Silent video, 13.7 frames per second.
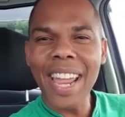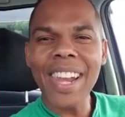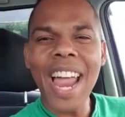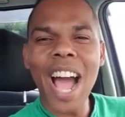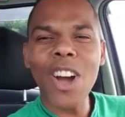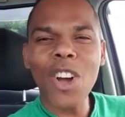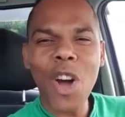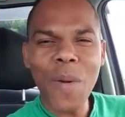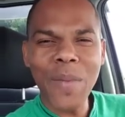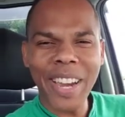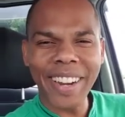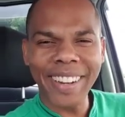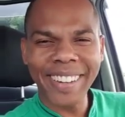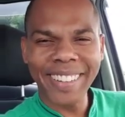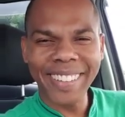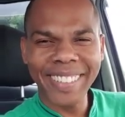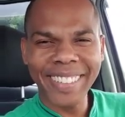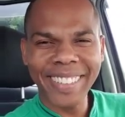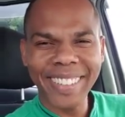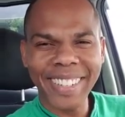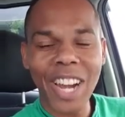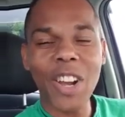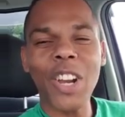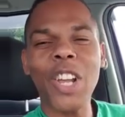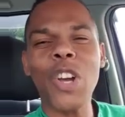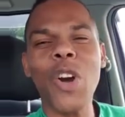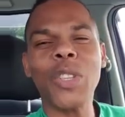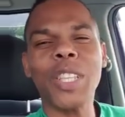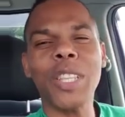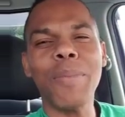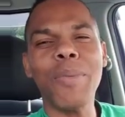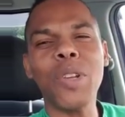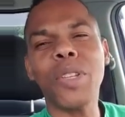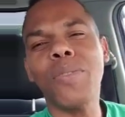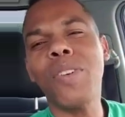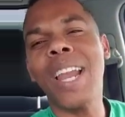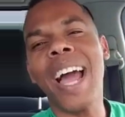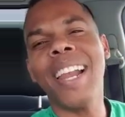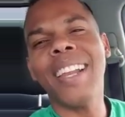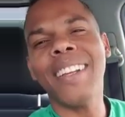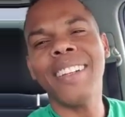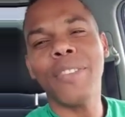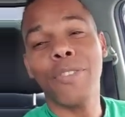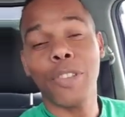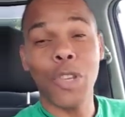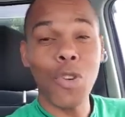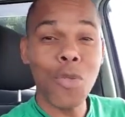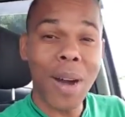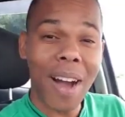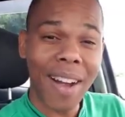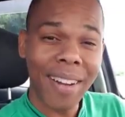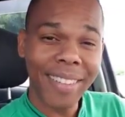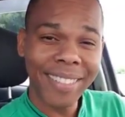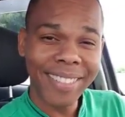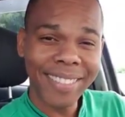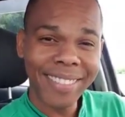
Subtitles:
They're not going to come here. They're going to go to the beautiful island of Cuba.